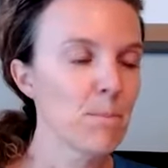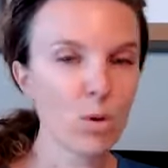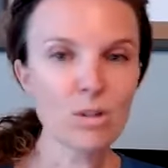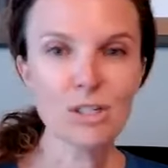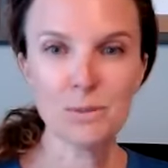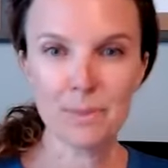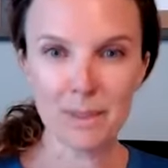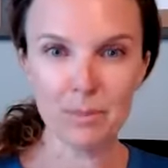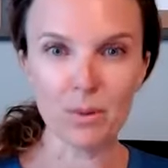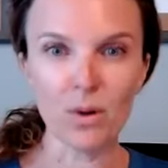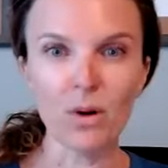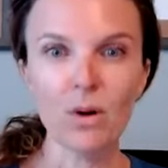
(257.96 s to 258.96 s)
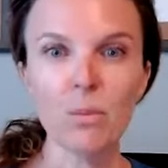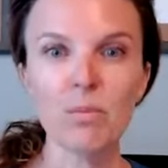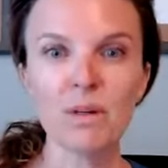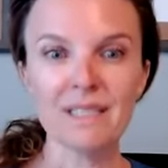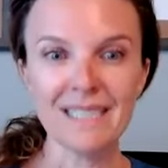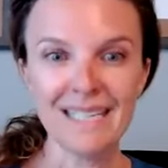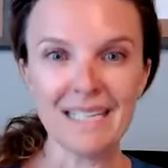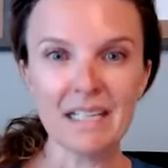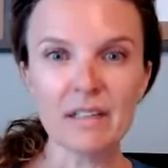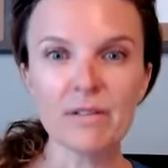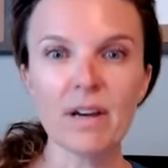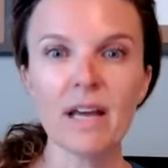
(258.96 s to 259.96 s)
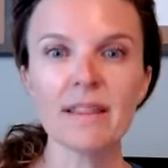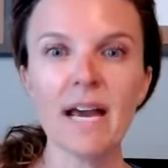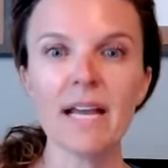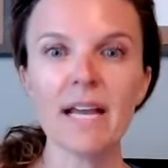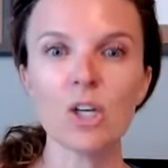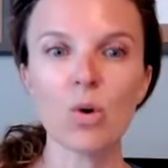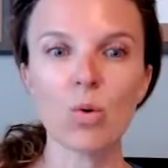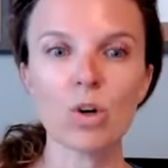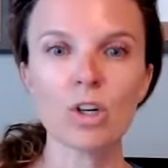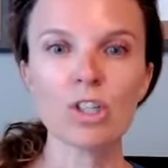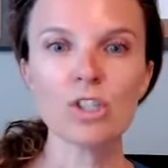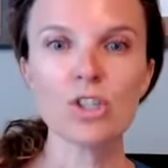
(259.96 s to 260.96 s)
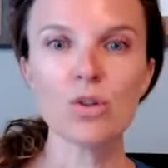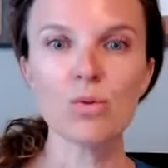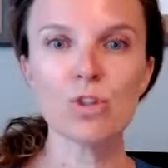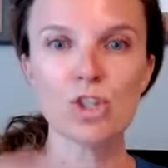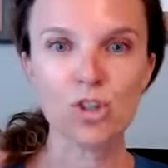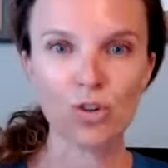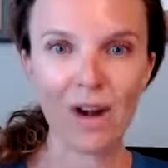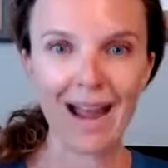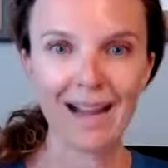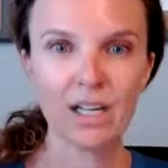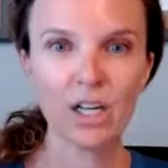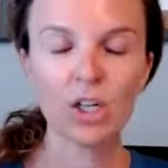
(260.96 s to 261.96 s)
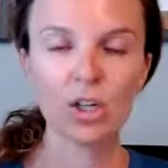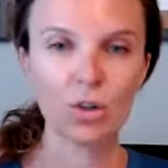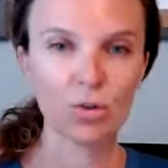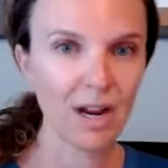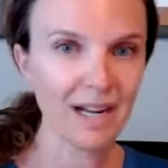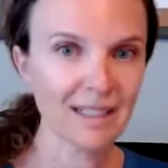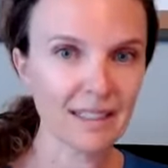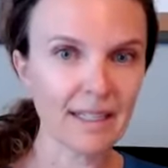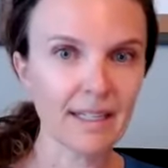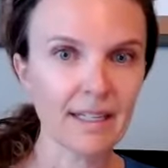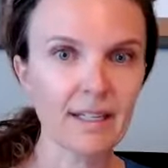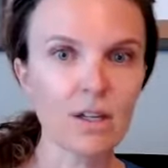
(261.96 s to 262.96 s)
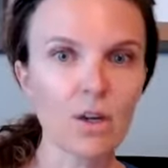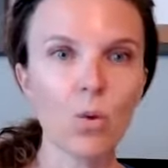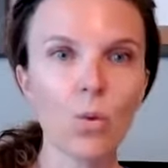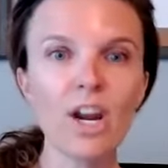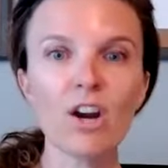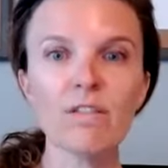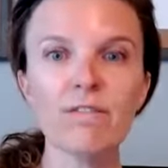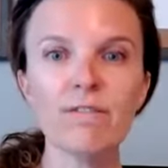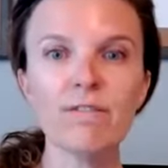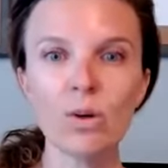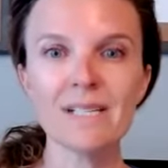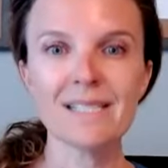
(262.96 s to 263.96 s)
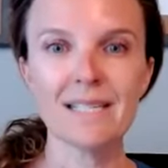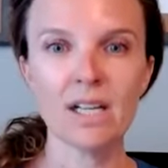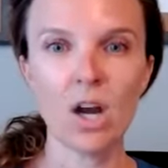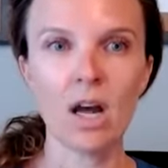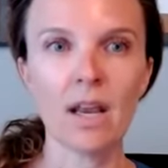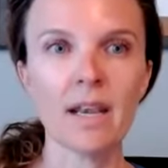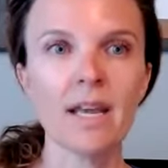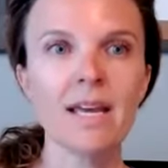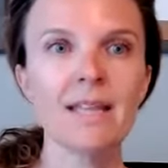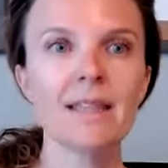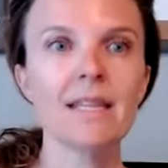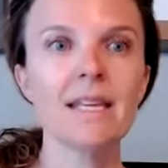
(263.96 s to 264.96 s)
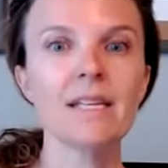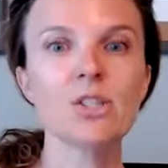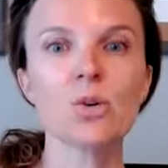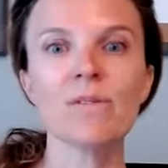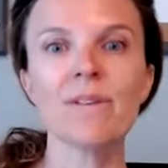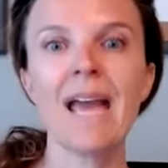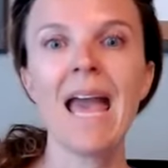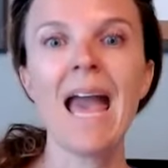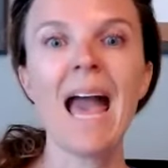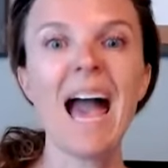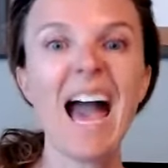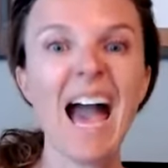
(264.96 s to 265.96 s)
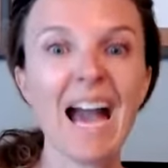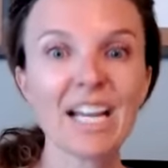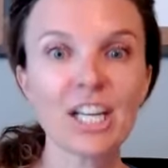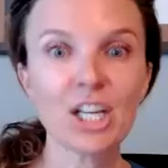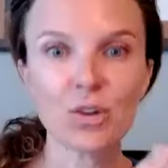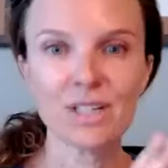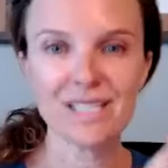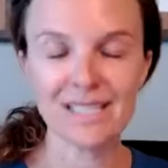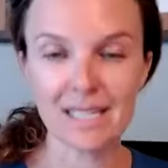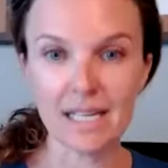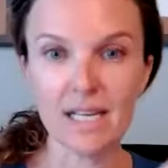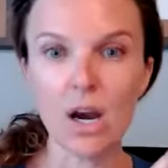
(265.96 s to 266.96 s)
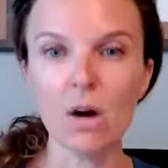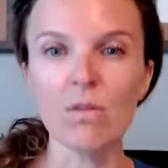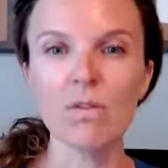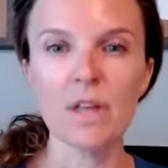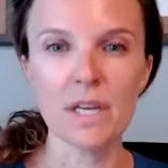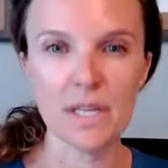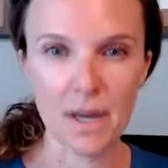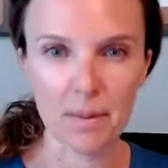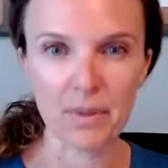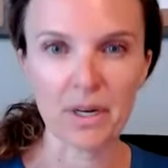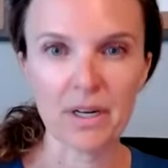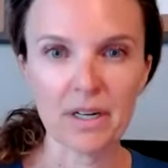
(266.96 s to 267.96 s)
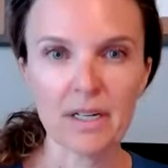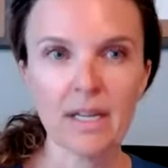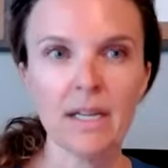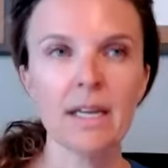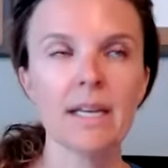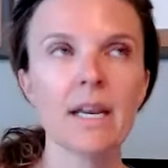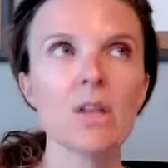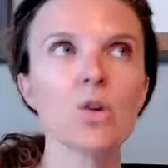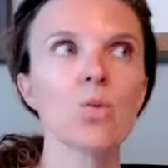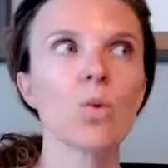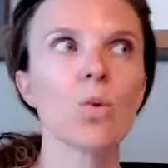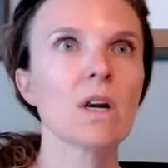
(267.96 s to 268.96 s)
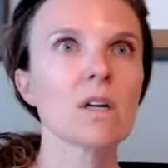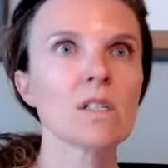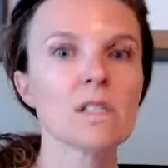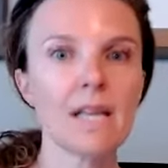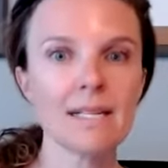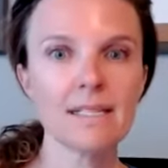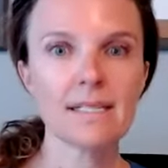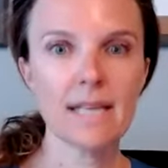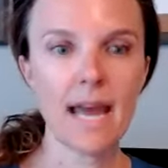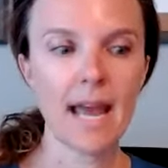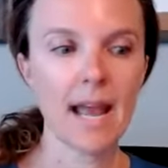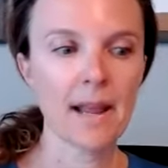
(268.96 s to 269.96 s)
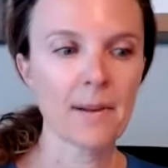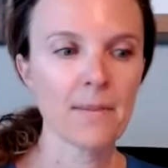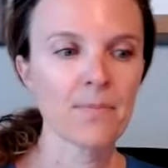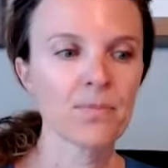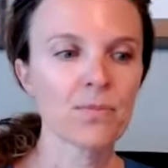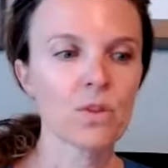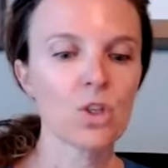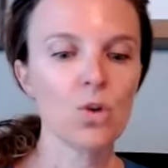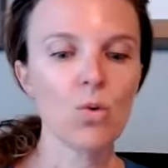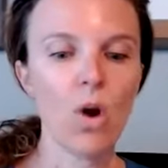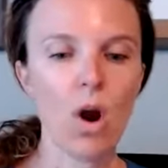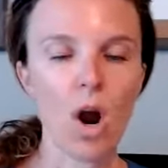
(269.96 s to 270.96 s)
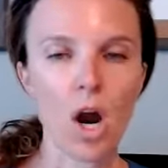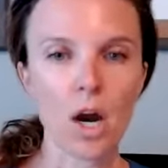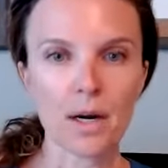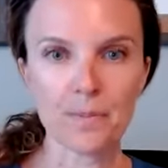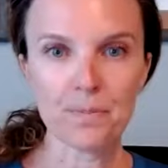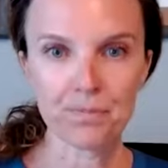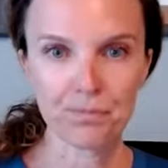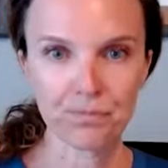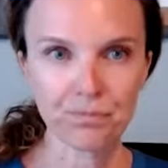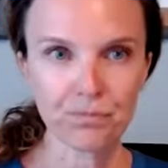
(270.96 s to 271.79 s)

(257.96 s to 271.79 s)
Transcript: Most people believe that in order to track correctly, we are focusing on the sort of accuracy of the number. In other words, let's say you are